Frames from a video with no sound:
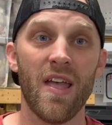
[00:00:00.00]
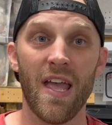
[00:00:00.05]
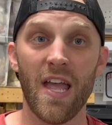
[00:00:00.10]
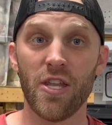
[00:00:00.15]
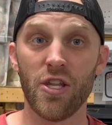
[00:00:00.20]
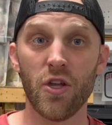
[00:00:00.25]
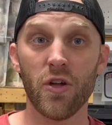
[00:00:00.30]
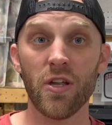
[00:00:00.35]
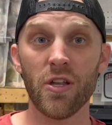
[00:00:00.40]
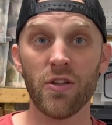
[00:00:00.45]
And
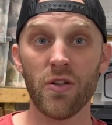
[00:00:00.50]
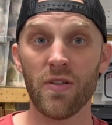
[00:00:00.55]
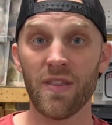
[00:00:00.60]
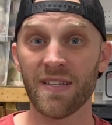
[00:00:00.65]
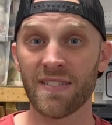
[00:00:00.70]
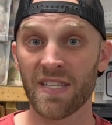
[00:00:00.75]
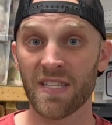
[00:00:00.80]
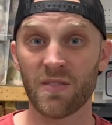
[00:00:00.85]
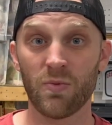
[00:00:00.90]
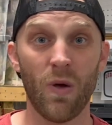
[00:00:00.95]
you can do this
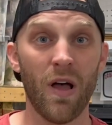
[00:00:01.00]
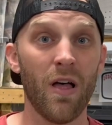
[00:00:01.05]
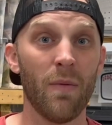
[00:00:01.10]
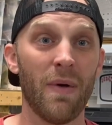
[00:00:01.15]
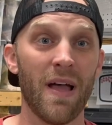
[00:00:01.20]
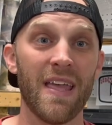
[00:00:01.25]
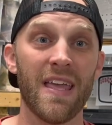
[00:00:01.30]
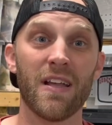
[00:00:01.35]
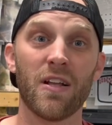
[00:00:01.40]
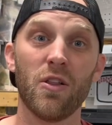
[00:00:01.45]
as well by
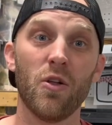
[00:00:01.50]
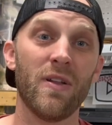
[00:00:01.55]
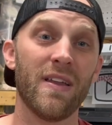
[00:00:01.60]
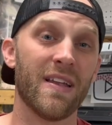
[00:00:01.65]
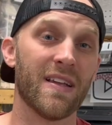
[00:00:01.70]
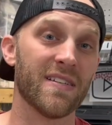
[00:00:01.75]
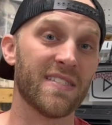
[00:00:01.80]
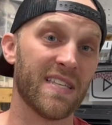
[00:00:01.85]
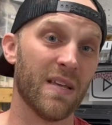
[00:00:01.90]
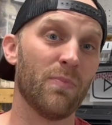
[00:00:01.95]
including a
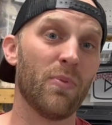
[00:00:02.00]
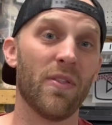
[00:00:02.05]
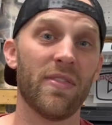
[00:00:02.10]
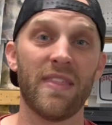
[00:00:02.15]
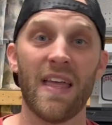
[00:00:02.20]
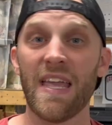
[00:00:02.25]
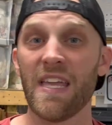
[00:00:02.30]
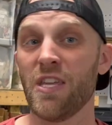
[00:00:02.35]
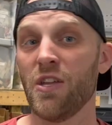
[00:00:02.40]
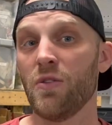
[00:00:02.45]
simple
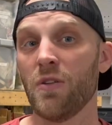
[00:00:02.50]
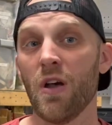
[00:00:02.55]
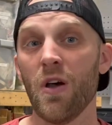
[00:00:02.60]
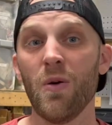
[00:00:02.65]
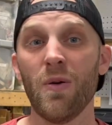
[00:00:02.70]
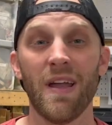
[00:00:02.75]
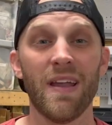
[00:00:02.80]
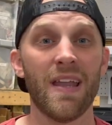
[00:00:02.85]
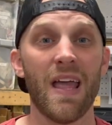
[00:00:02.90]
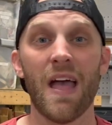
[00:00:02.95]
thank you note
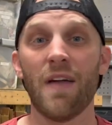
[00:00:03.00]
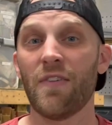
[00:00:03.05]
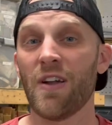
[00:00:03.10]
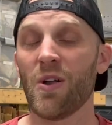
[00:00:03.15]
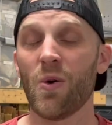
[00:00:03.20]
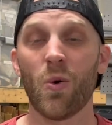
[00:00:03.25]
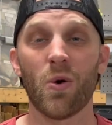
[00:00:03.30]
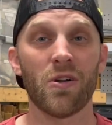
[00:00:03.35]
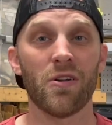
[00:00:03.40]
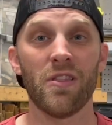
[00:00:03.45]
in every
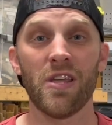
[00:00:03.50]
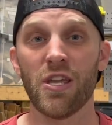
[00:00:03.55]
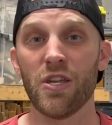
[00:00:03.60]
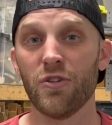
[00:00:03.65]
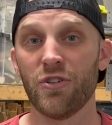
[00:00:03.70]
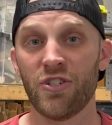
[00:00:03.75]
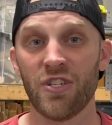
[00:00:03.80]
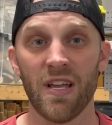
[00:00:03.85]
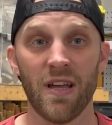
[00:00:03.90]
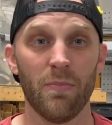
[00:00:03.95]
order that you
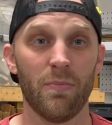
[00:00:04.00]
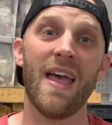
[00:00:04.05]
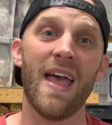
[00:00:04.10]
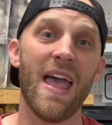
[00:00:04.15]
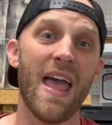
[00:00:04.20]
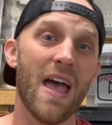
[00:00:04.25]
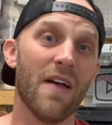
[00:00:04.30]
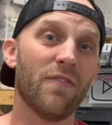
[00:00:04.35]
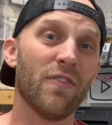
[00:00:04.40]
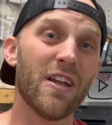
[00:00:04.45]
ship.
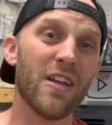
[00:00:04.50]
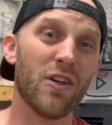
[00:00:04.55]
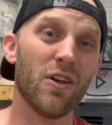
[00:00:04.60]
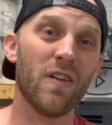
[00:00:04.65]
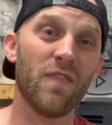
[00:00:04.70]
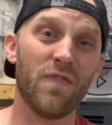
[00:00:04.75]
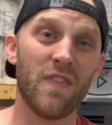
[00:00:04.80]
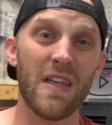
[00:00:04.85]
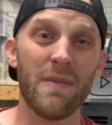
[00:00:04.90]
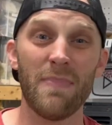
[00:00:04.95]
Every good
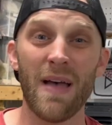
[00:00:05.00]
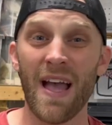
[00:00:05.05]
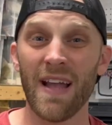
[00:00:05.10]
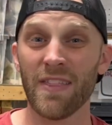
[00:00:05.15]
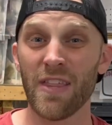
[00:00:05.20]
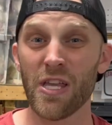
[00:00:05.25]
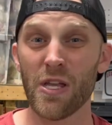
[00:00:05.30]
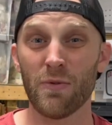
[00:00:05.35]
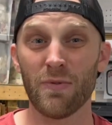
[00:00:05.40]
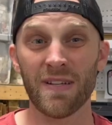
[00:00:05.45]
feedback that
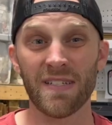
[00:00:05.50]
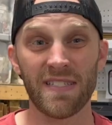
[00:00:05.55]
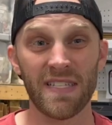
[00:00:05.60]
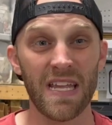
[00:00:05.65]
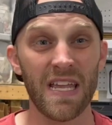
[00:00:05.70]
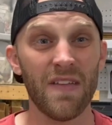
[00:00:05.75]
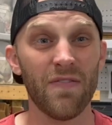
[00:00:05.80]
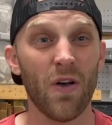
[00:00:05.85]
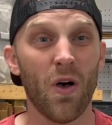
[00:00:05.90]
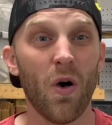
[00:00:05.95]
you
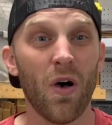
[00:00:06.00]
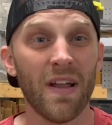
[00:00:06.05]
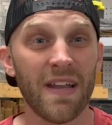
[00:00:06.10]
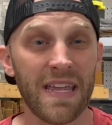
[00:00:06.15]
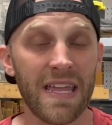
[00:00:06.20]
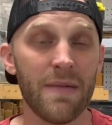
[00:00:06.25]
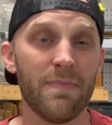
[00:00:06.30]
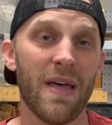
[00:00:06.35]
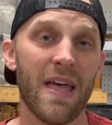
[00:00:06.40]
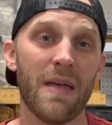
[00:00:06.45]
receive on
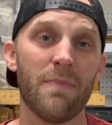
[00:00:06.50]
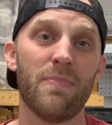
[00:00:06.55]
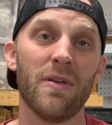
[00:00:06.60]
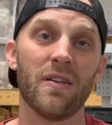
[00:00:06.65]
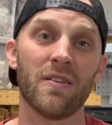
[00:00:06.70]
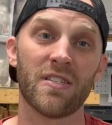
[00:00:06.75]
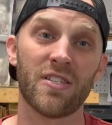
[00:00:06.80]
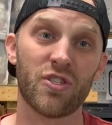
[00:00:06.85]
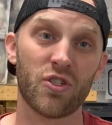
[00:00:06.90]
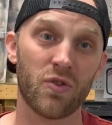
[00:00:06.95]
eBay
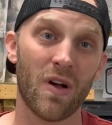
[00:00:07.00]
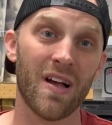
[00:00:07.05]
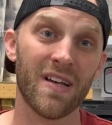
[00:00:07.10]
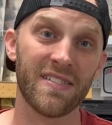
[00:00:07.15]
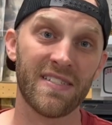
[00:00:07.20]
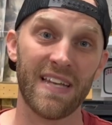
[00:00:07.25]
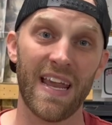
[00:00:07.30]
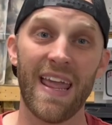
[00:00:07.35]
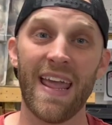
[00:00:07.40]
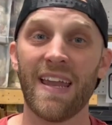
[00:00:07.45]
builds trust
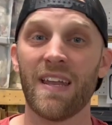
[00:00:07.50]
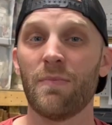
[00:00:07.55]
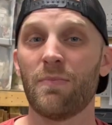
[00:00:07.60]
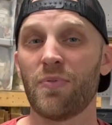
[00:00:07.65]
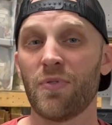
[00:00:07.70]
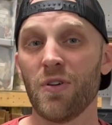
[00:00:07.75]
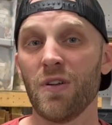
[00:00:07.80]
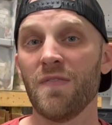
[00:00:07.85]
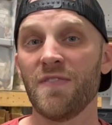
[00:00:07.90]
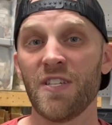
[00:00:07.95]
and
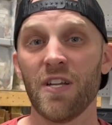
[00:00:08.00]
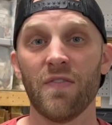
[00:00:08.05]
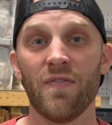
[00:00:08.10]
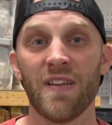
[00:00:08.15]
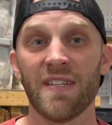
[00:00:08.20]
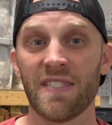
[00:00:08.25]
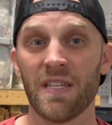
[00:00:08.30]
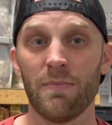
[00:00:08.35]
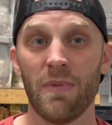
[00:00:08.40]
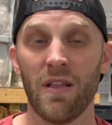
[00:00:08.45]
improves your
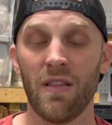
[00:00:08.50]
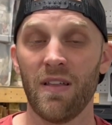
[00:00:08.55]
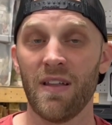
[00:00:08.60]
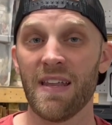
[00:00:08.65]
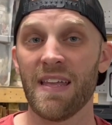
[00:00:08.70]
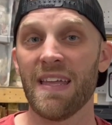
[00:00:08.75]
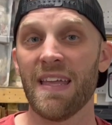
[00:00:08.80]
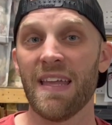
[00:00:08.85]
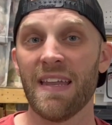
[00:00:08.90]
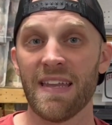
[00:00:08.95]
visibility
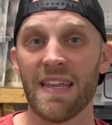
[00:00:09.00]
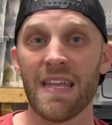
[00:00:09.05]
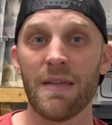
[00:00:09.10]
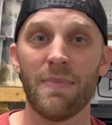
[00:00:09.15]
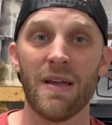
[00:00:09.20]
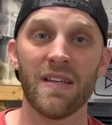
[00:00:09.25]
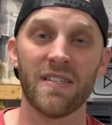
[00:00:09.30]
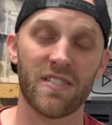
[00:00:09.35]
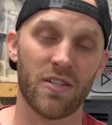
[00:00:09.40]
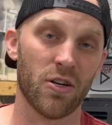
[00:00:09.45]
in
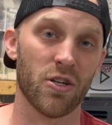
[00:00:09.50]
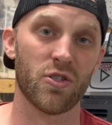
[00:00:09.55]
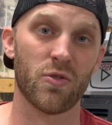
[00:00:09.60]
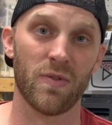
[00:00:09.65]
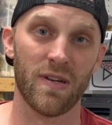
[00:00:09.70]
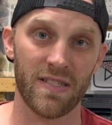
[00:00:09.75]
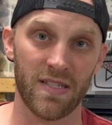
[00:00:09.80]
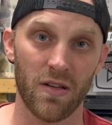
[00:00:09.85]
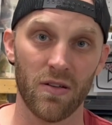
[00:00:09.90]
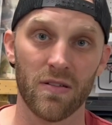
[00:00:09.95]
eBay search
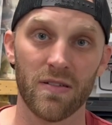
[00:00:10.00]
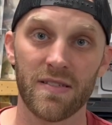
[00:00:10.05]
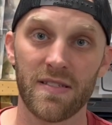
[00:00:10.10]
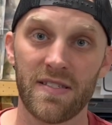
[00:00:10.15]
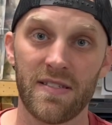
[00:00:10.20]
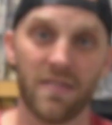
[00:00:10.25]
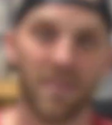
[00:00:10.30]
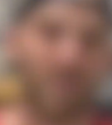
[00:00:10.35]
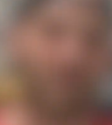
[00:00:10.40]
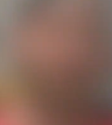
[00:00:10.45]

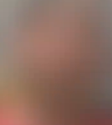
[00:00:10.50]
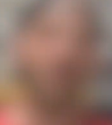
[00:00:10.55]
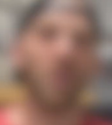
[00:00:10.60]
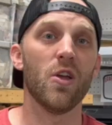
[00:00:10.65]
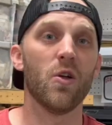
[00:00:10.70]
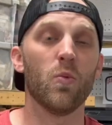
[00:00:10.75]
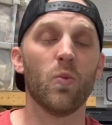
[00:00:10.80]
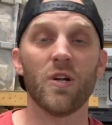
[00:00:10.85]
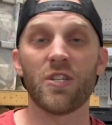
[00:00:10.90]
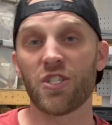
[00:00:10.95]
results.
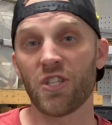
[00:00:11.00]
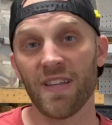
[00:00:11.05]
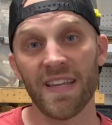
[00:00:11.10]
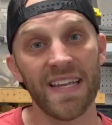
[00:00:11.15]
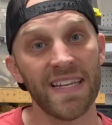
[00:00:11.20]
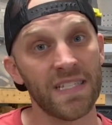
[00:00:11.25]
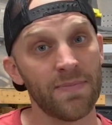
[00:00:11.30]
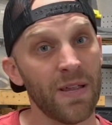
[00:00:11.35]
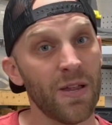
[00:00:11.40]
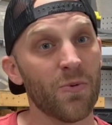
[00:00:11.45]
Which
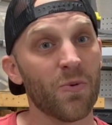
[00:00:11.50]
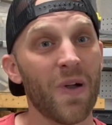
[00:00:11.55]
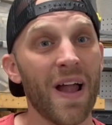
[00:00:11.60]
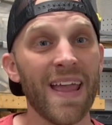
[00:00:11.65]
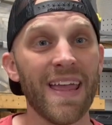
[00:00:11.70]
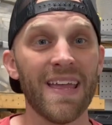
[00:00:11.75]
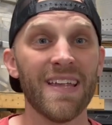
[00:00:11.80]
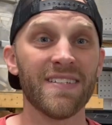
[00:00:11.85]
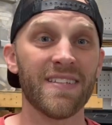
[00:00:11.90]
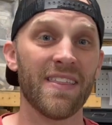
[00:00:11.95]
leads me right
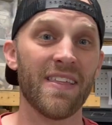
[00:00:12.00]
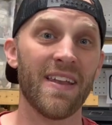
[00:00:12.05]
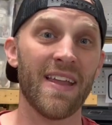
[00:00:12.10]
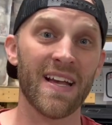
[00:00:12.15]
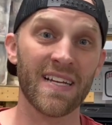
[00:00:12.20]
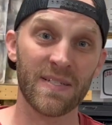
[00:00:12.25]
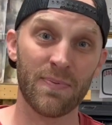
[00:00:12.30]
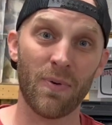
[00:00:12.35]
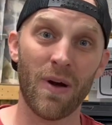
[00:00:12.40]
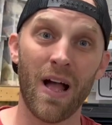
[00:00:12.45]
into the
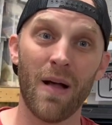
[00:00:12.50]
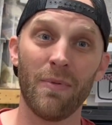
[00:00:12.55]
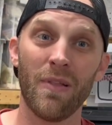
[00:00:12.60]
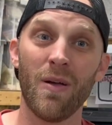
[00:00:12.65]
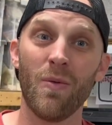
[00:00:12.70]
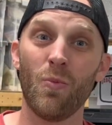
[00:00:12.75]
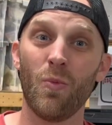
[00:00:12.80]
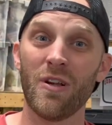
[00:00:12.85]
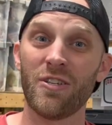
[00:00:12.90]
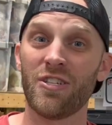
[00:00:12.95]
next
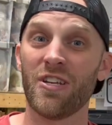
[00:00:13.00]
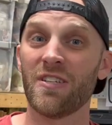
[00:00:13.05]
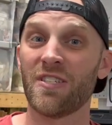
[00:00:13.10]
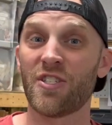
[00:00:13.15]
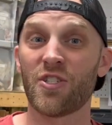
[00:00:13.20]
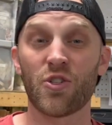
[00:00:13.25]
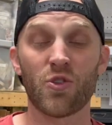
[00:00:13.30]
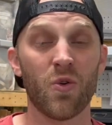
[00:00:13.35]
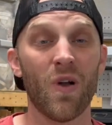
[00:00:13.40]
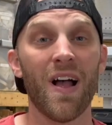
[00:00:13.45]
problem, which is
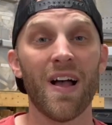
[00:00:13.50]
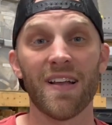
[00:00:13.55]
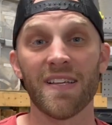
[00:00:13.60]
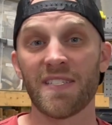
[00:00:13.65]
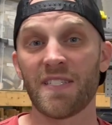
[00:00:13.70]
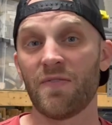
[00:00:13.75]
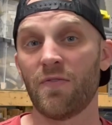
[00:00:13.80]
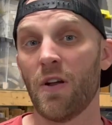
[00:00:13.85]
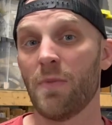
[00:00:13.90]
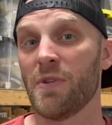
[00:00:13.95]

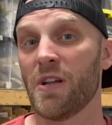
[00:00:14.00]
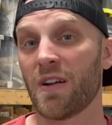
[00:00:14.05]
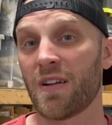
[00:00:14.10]
trust from your